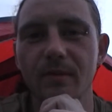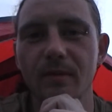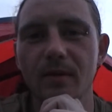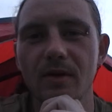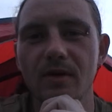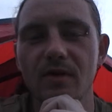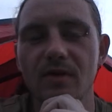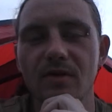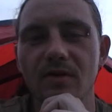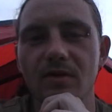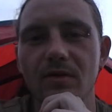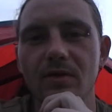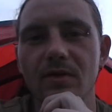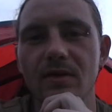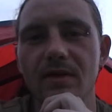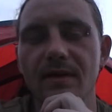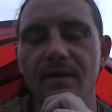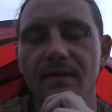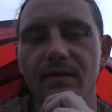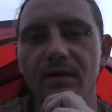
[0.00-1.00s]
which is
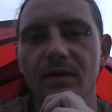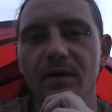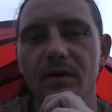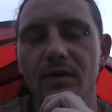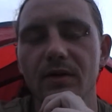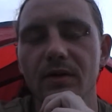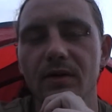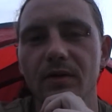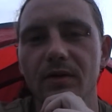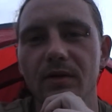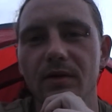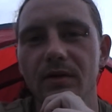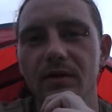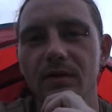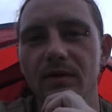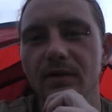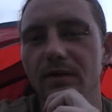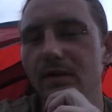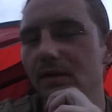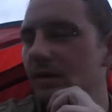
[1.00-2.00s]
never good on a